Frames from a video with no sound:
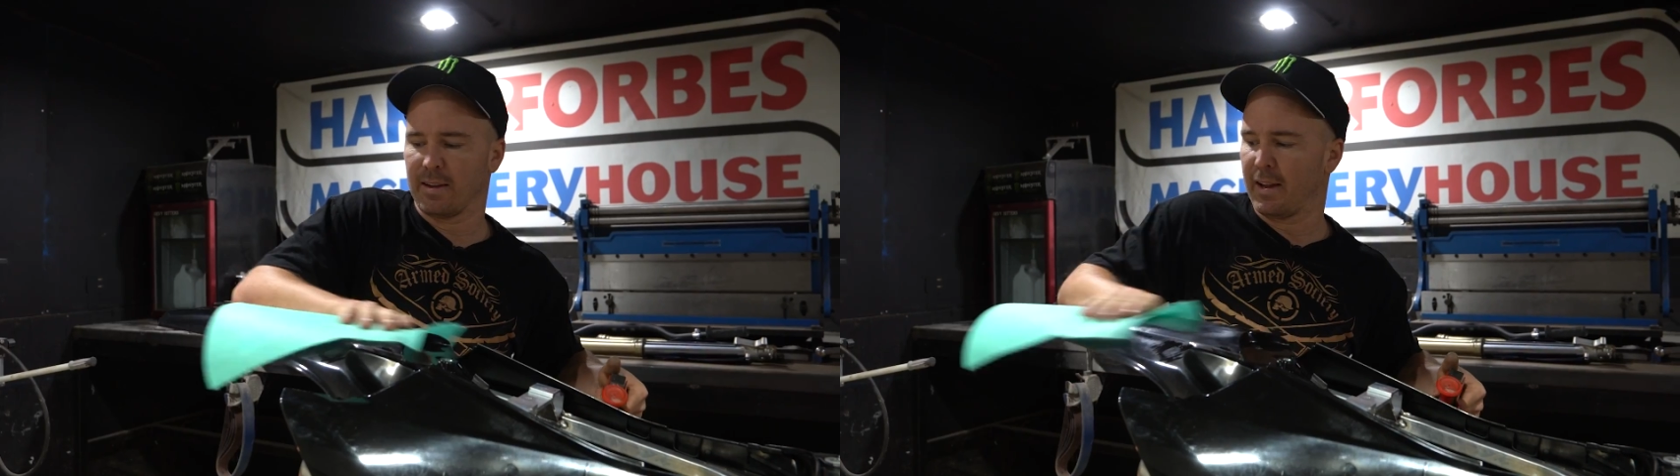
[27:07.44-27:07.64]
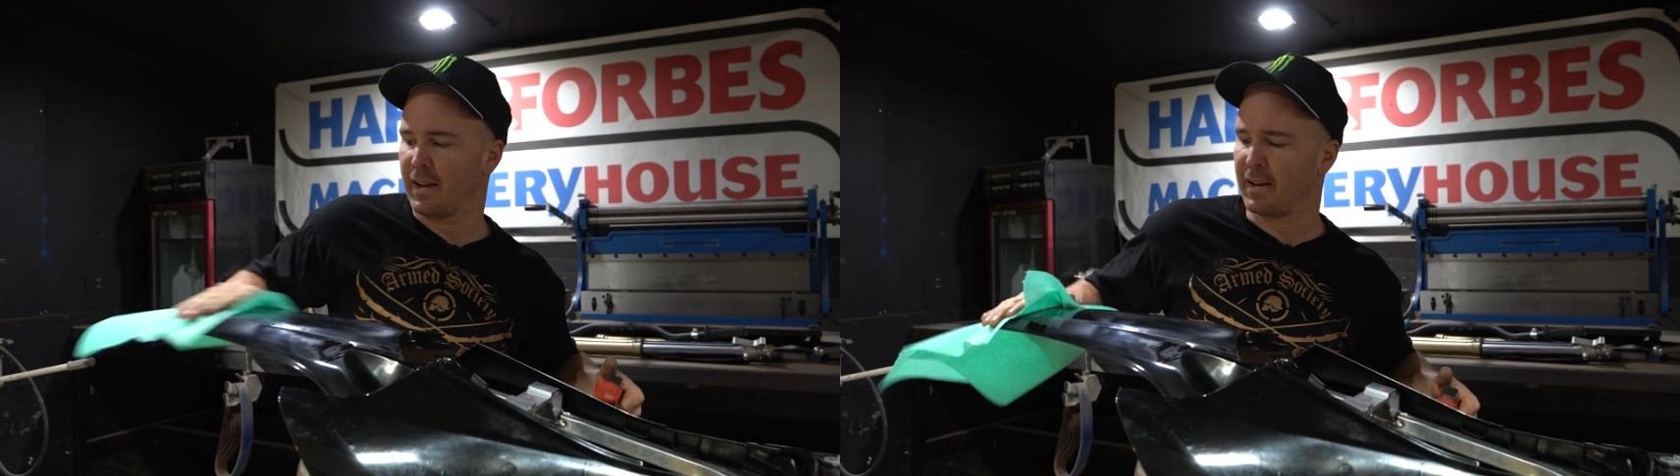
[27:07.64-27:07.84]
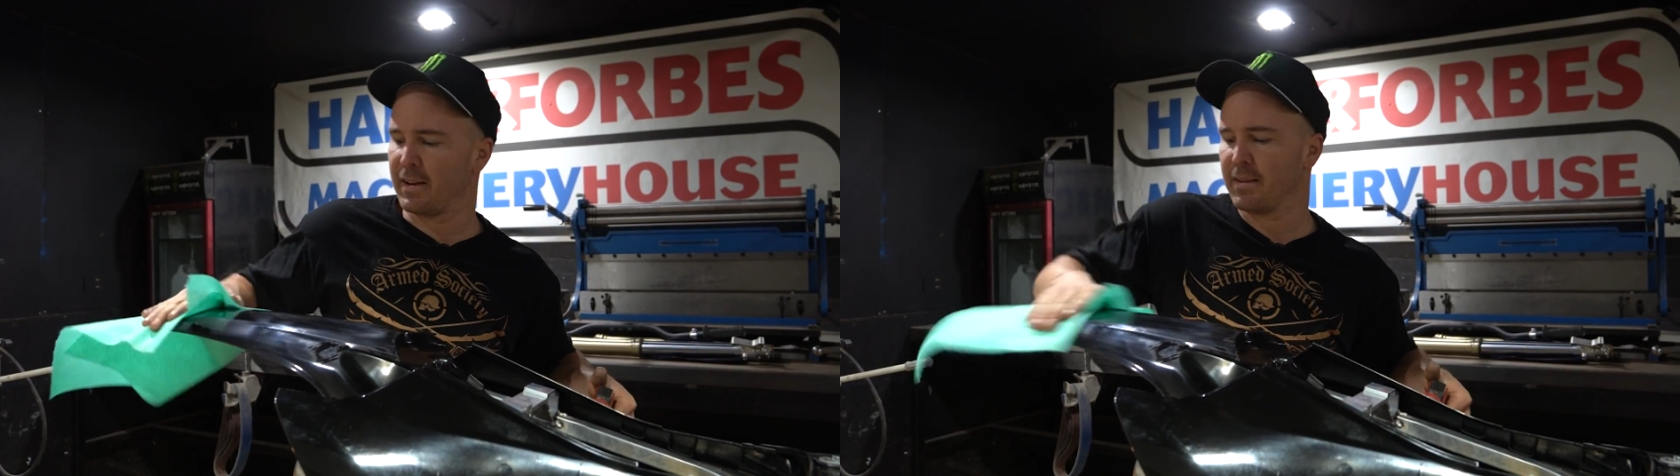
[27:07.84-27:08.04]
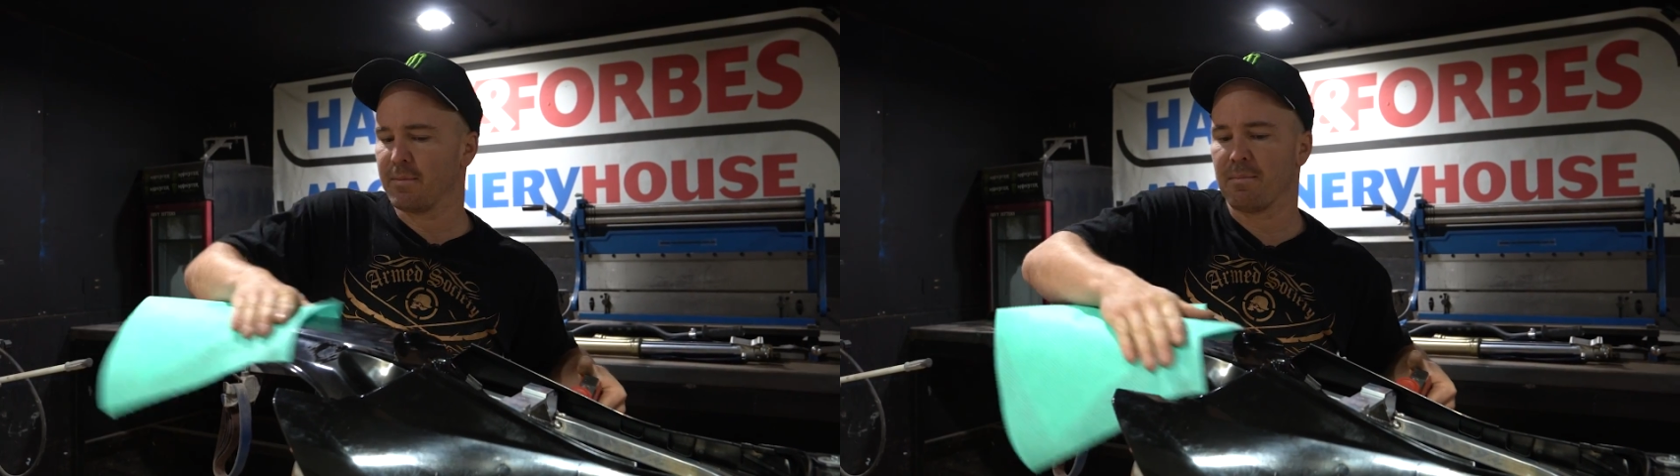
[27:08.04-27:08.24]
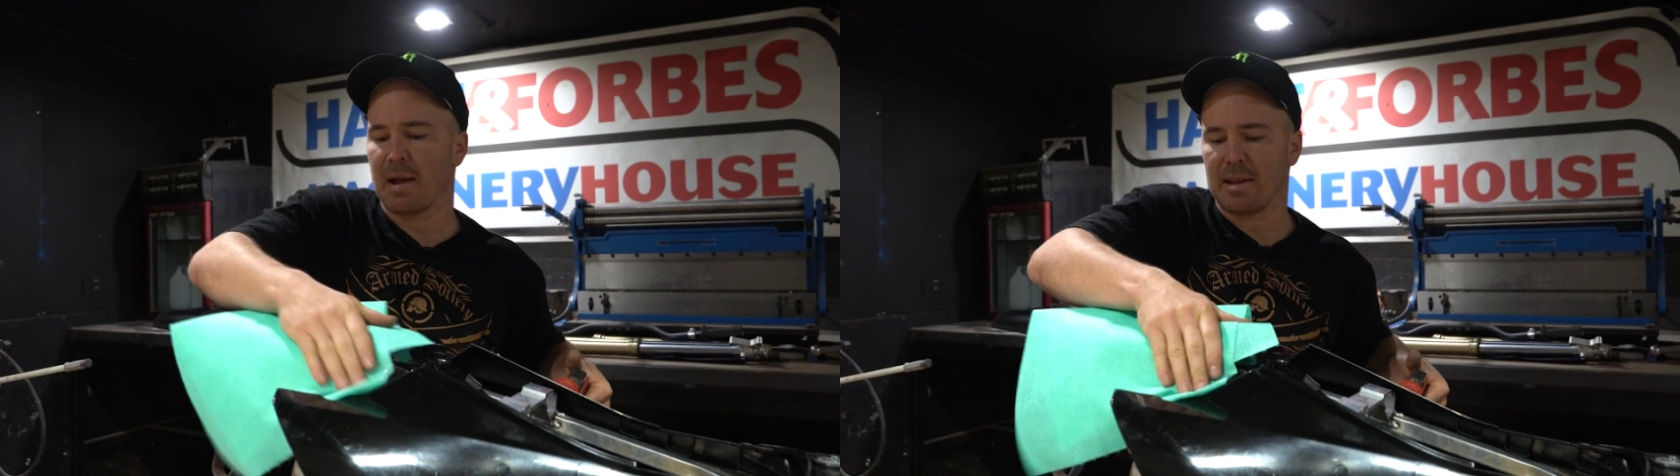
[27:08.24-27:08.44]
And
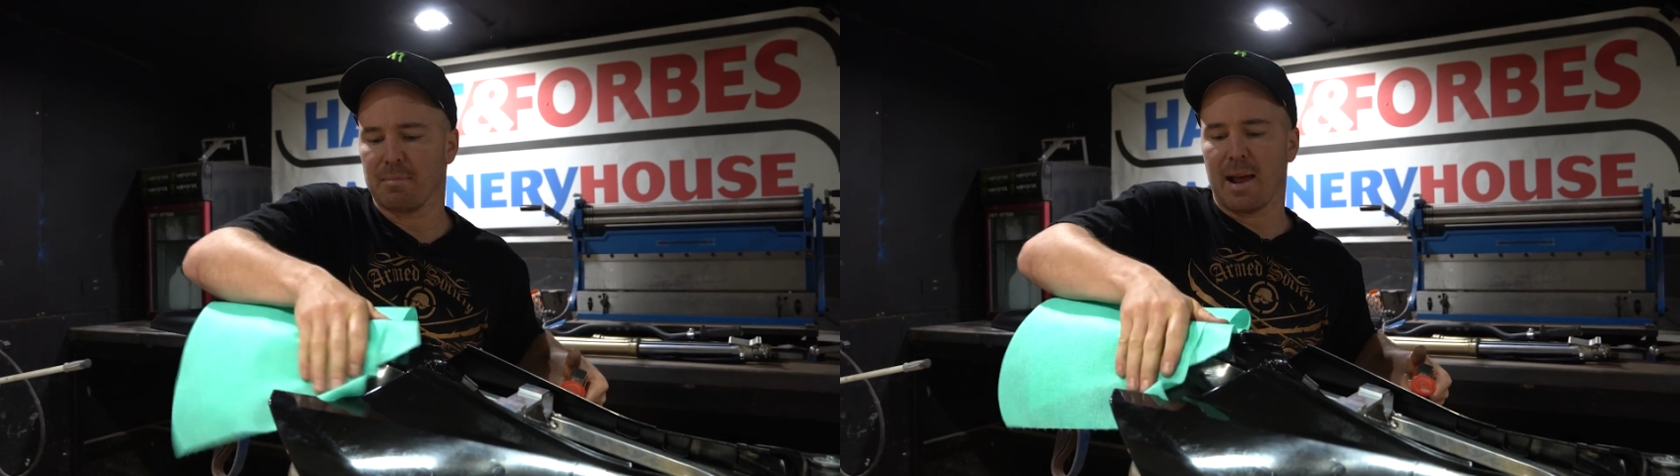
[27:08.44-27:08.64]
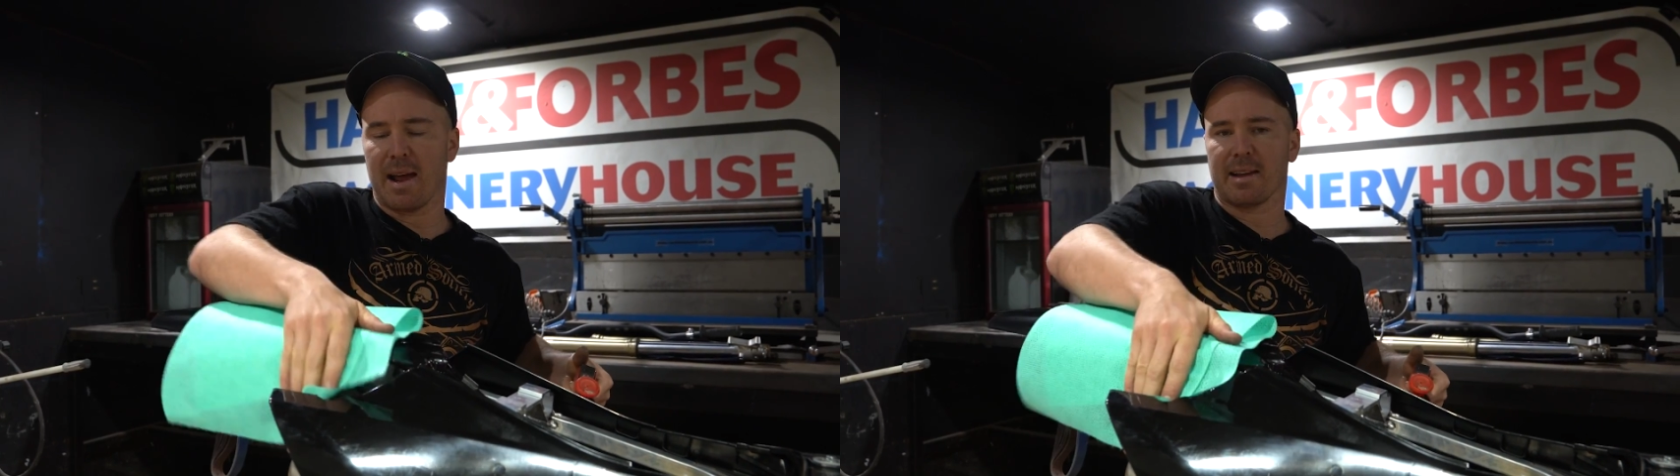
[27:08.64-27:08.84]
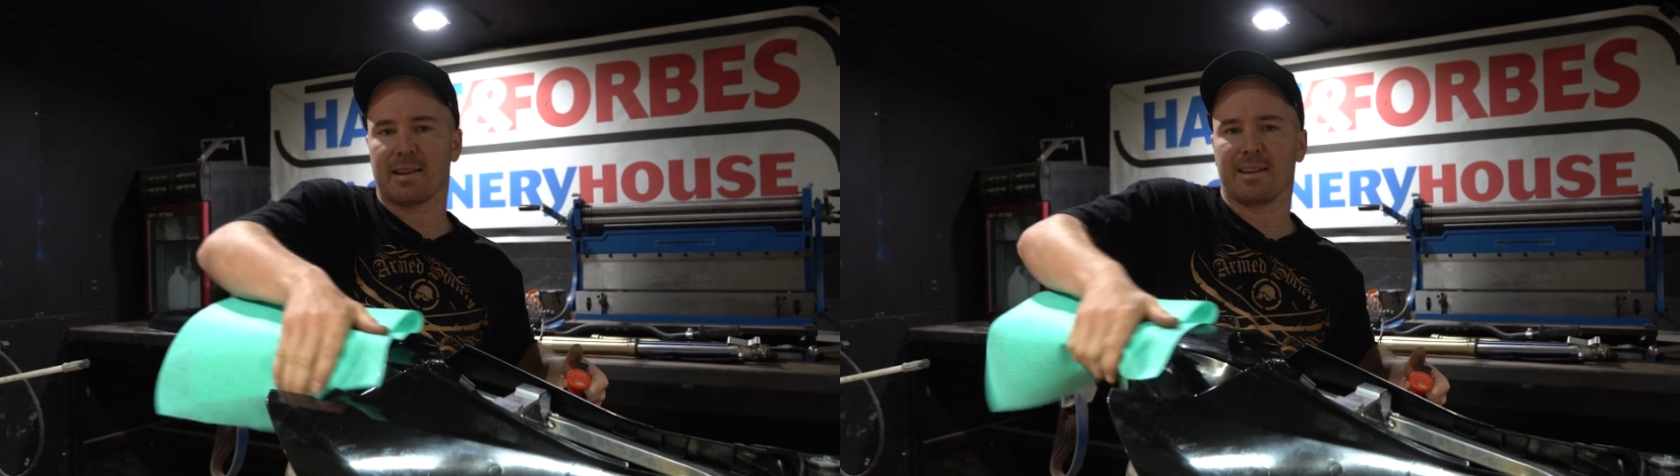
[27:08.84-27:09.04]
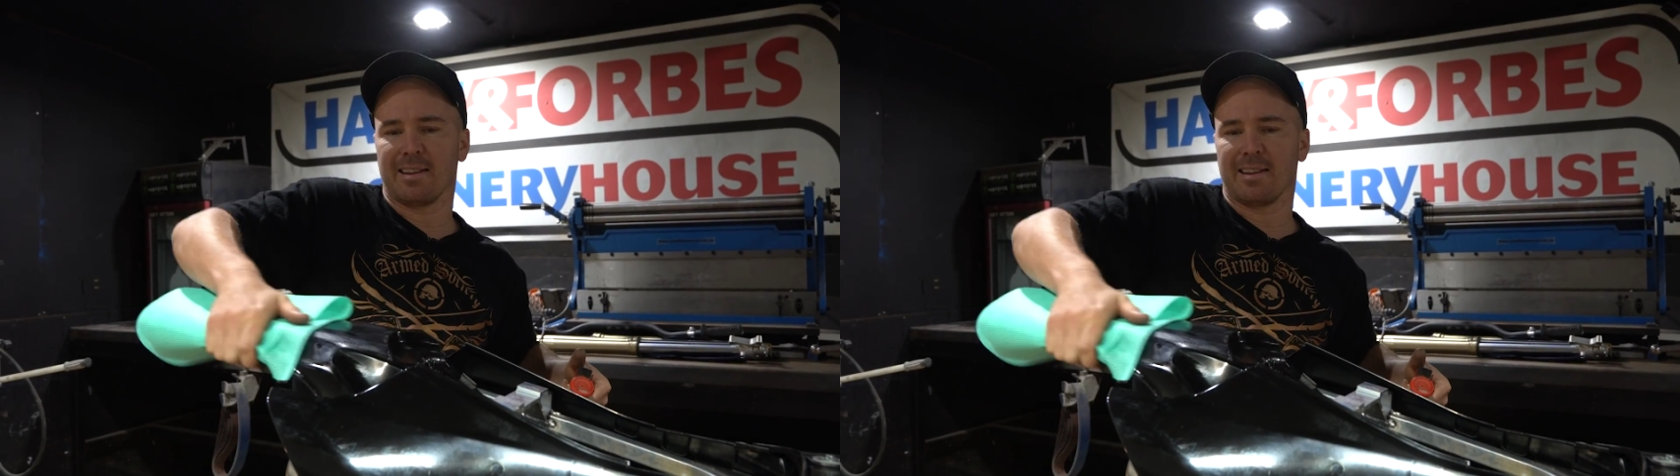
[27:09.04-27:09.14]
Matty Mac